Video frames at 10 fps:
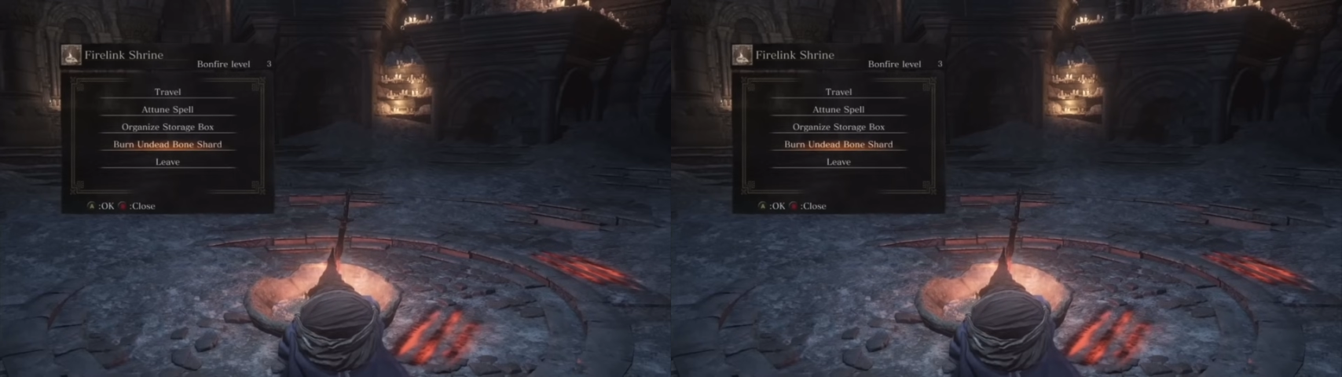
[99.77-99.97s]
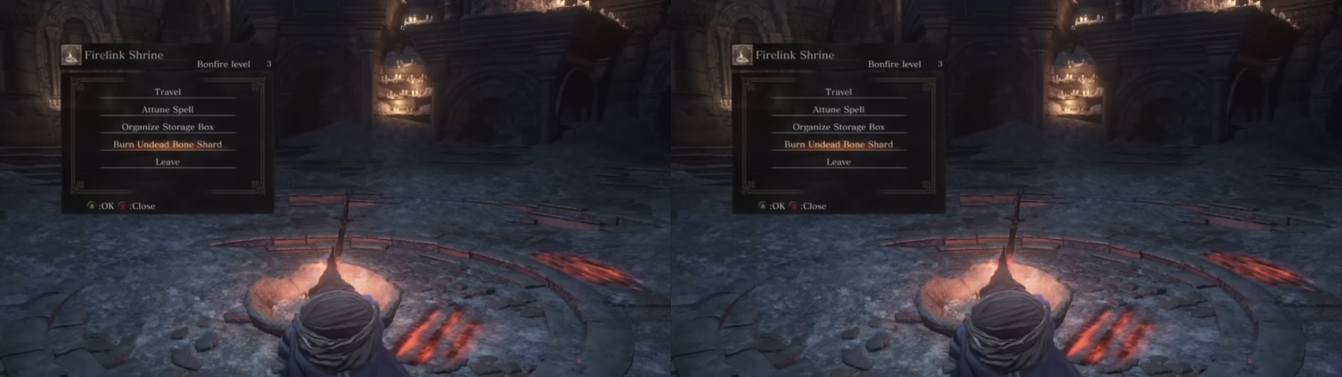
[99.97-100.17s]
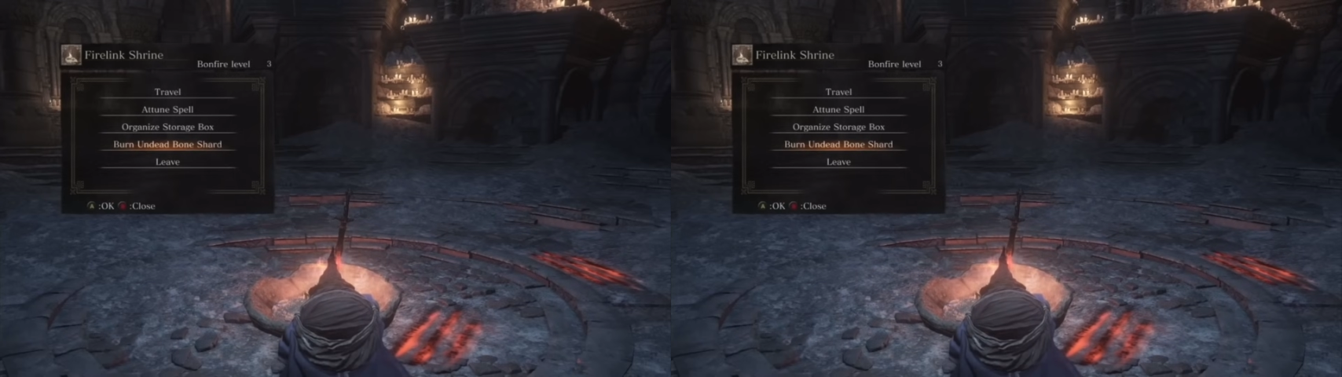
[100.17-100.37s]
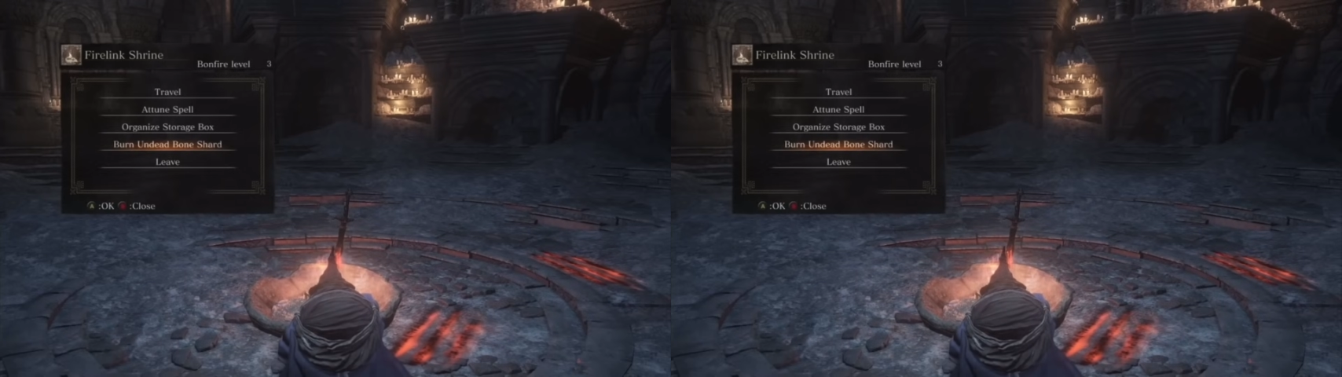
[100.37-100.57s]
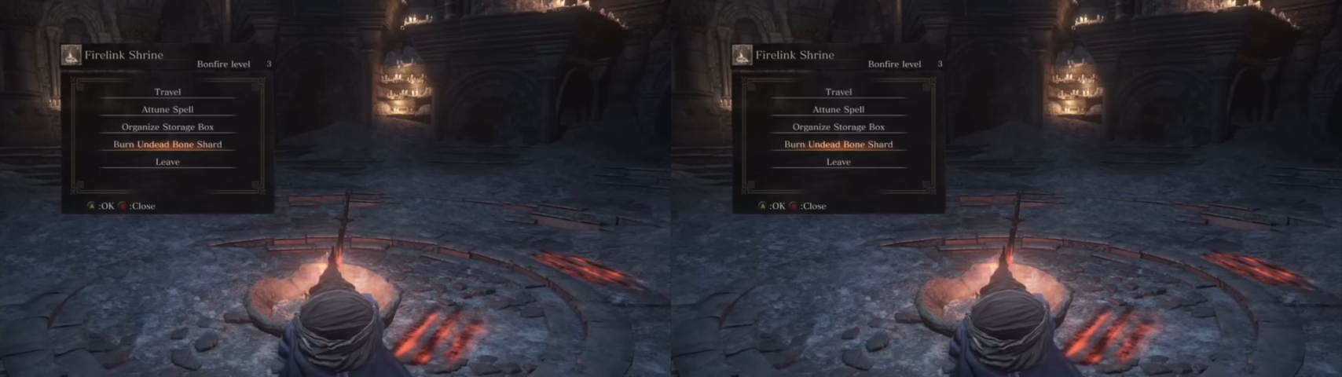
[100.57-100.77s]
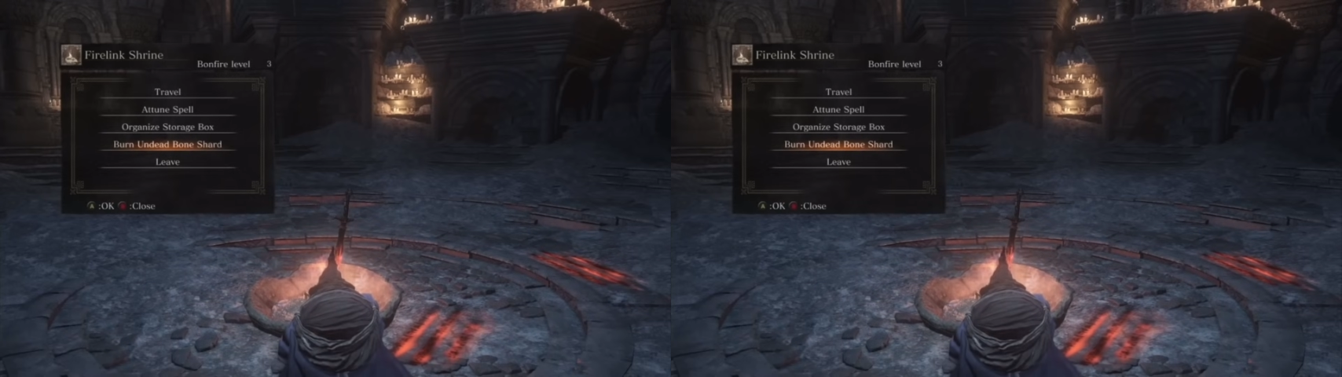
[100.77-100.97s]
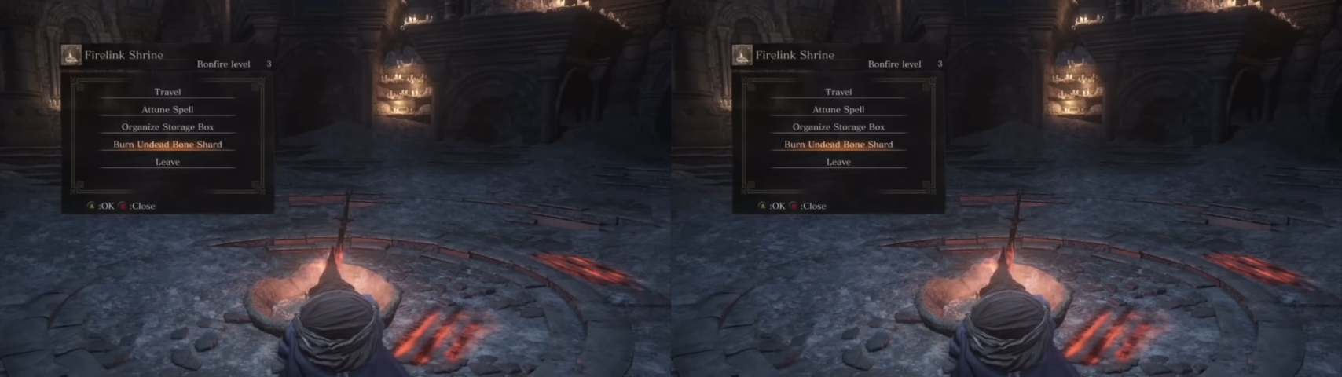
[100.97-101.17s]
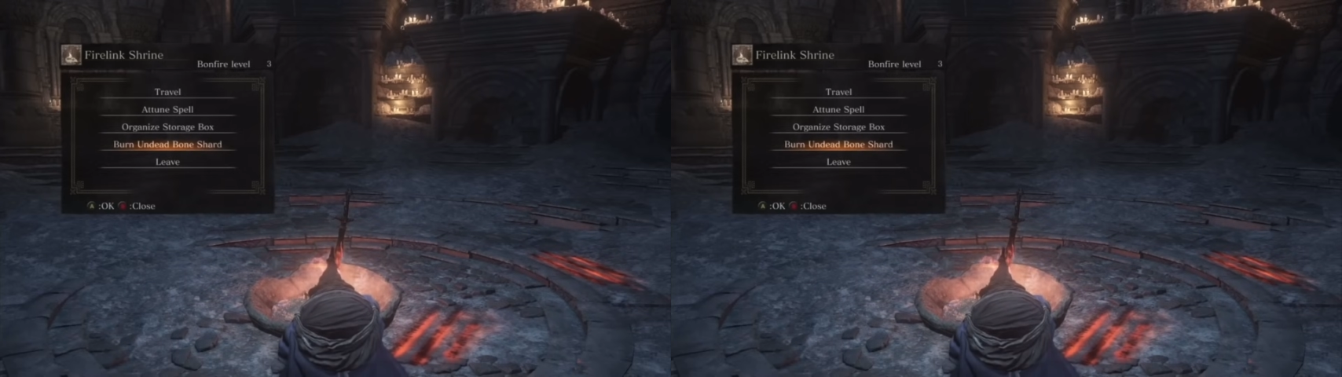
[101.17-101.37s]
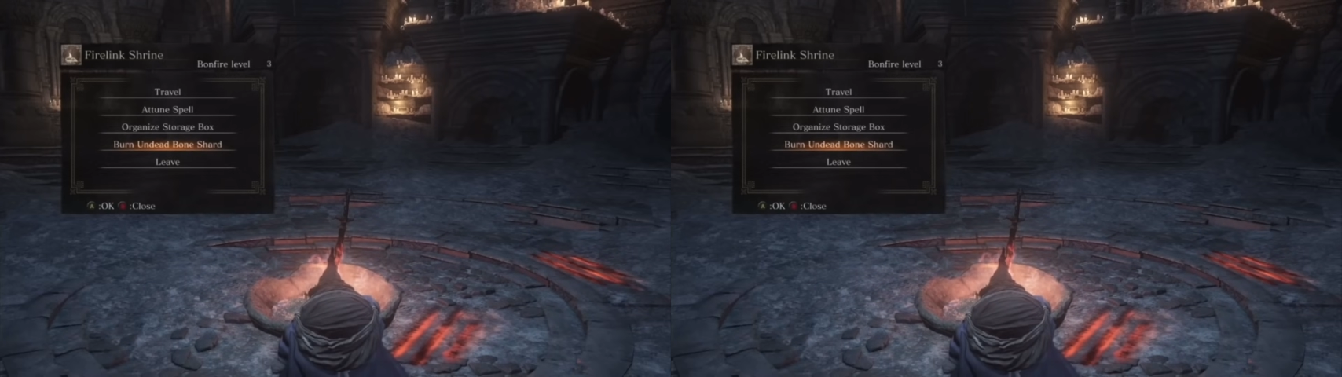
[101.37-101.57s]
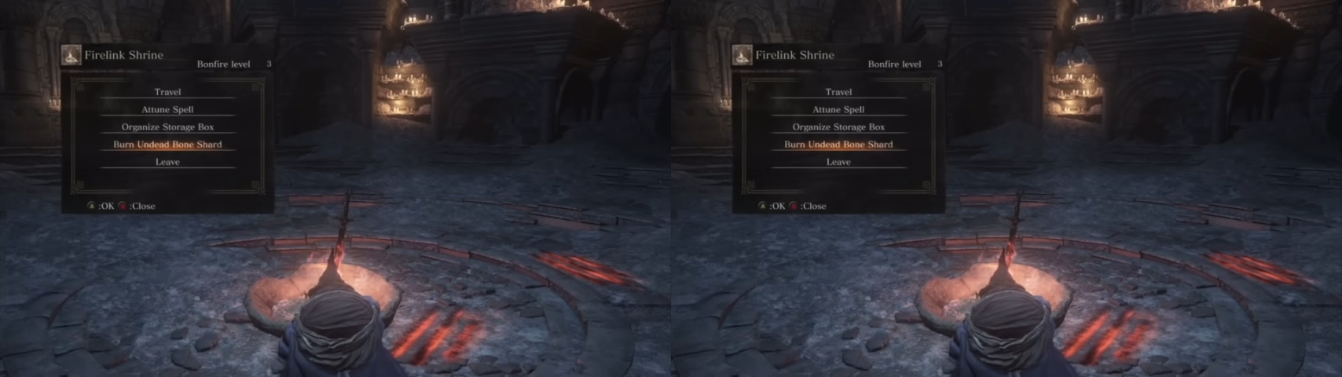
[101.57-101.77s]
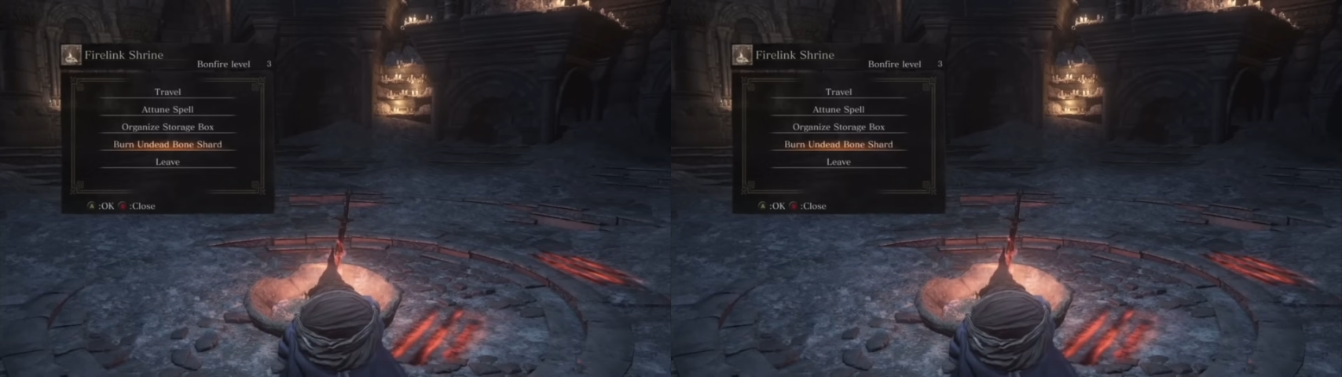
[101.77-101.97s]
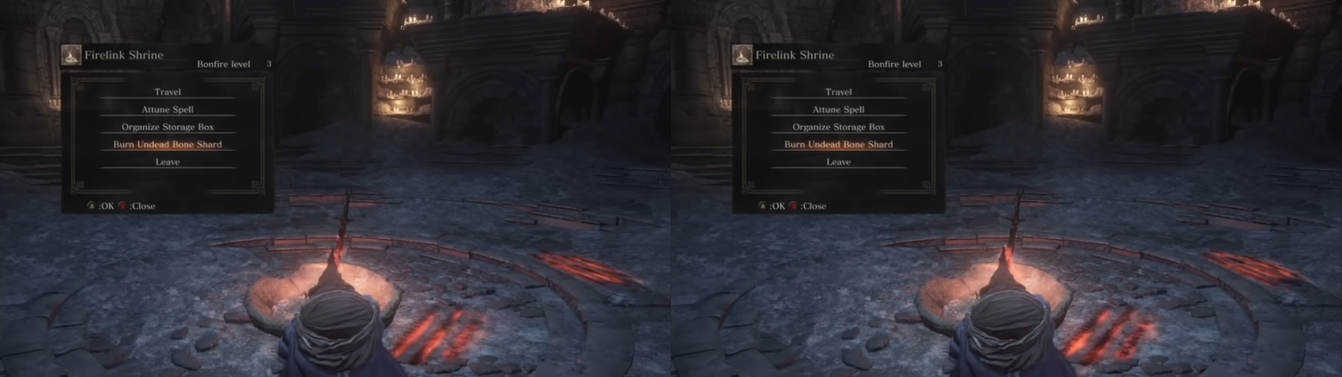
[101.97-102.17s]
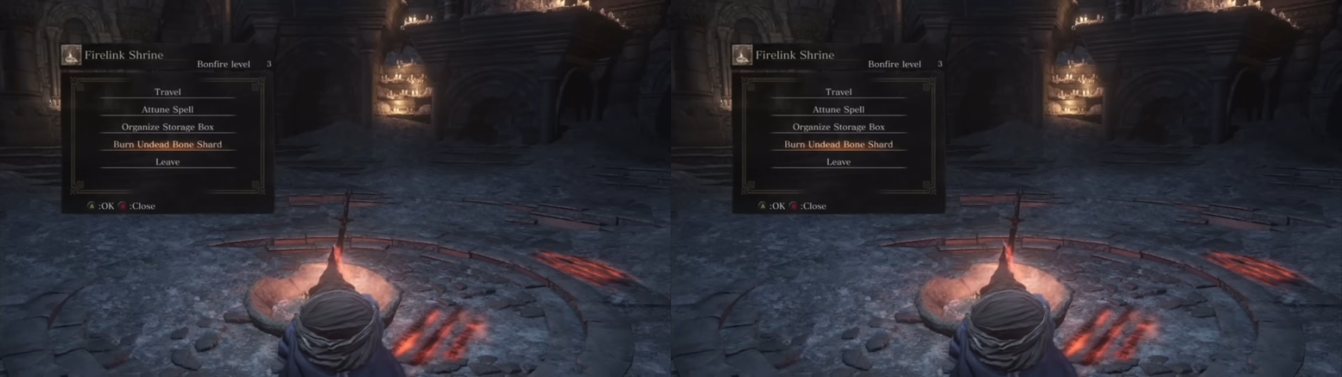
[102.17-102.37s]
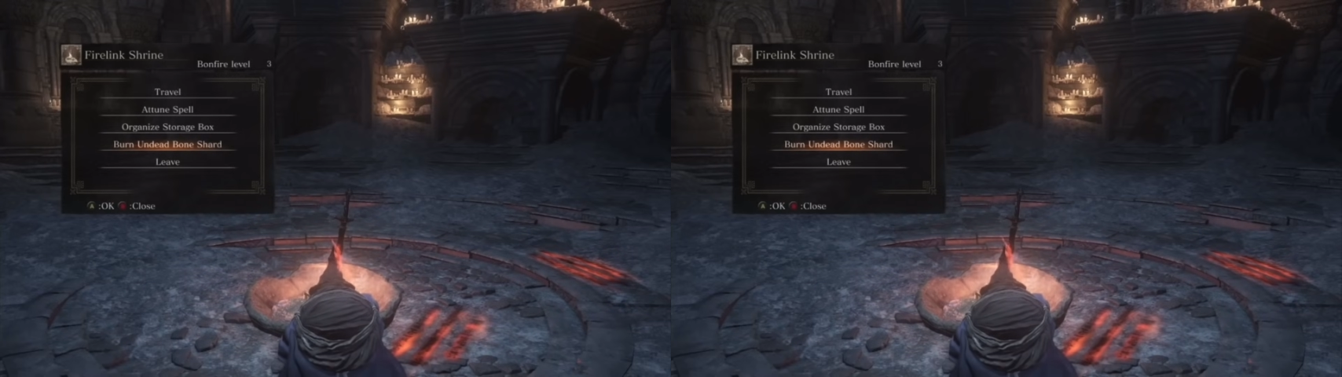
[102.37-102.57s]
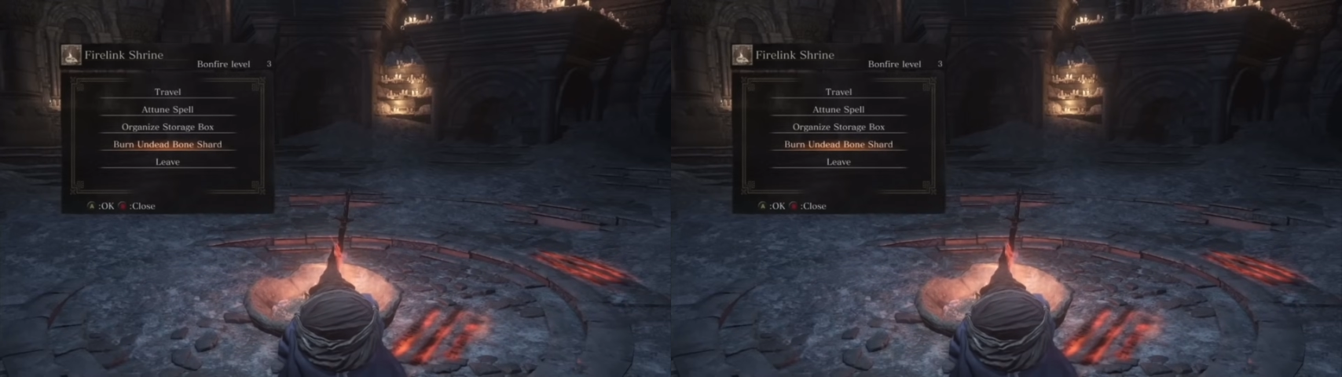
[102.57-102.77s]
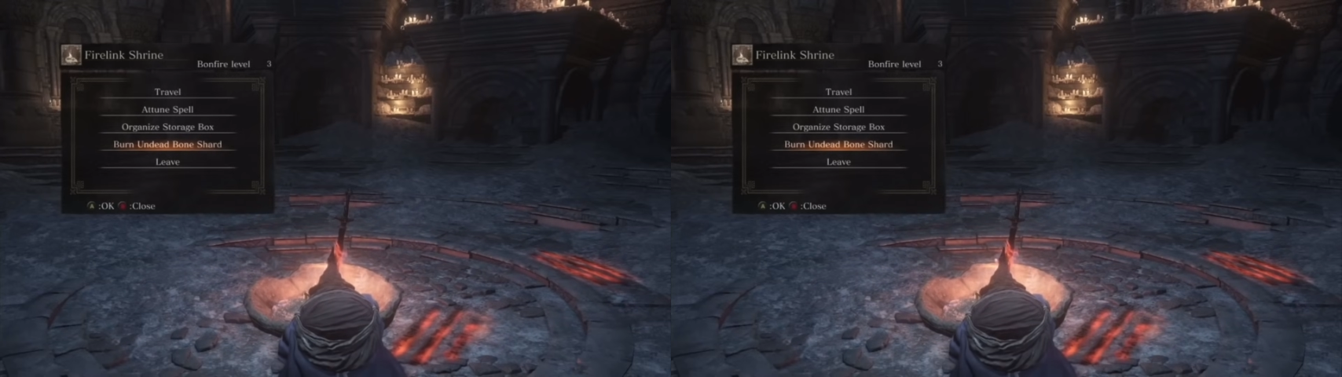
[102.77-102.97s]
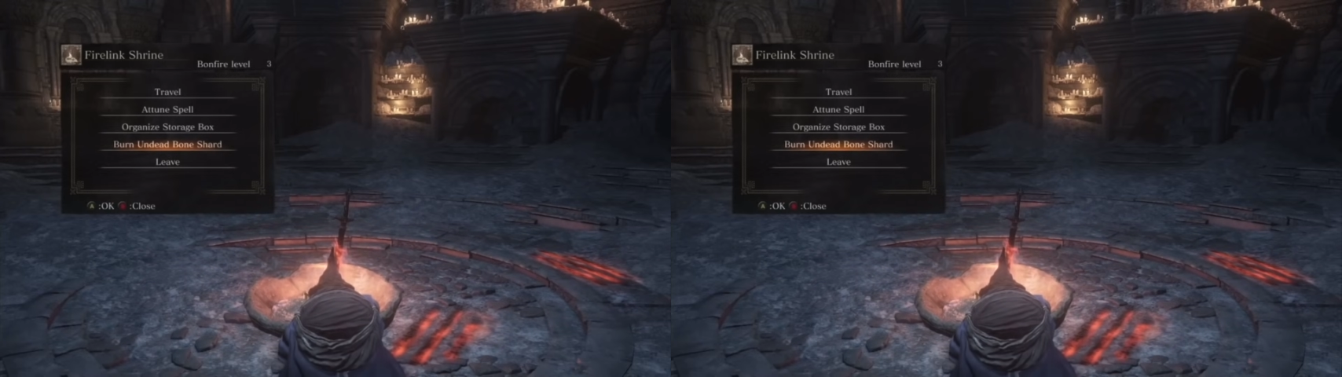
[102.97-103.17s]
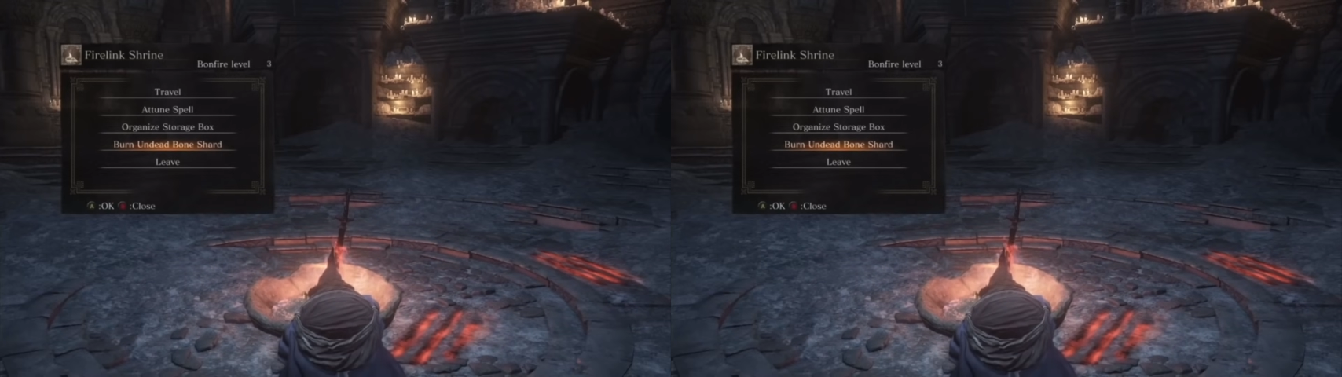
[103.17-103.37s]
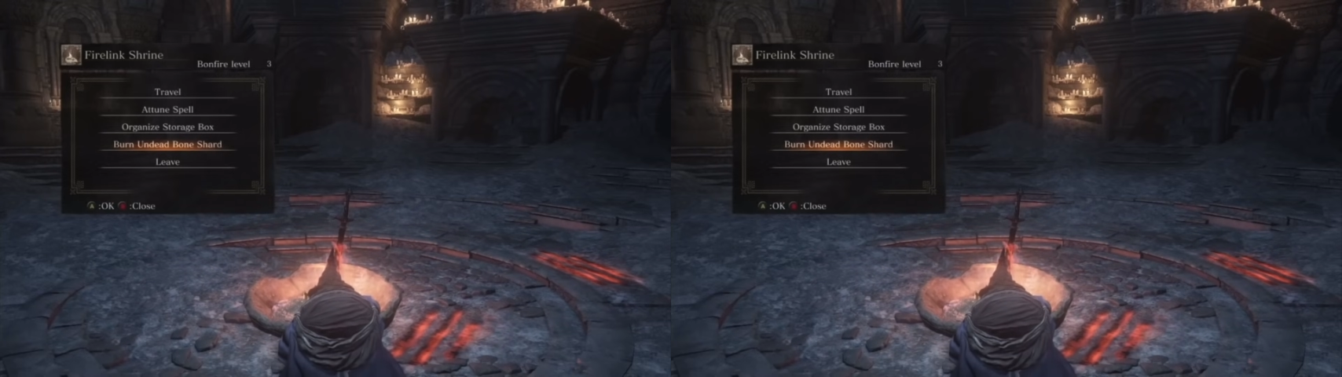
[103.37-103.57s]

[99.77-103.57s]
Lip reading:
(no speaker visible)